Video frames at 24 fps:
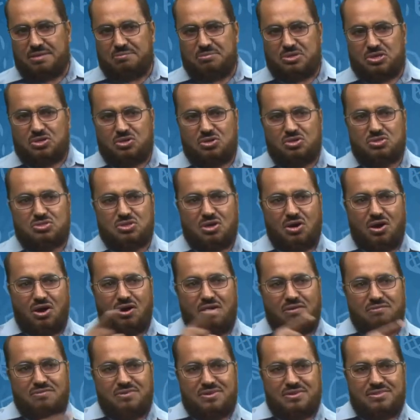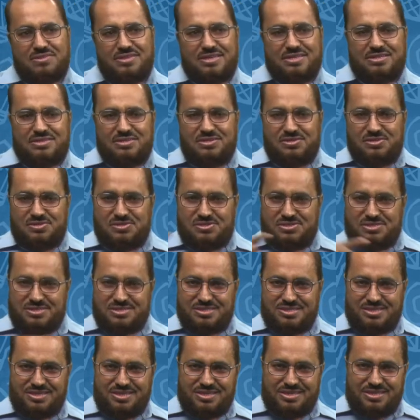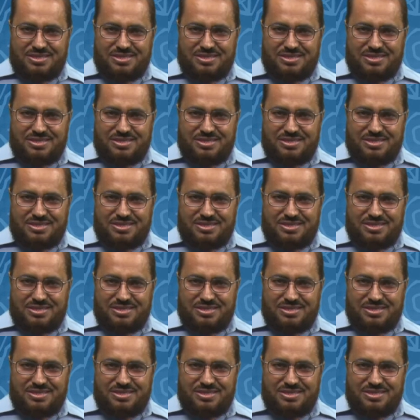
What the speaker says: Because over the years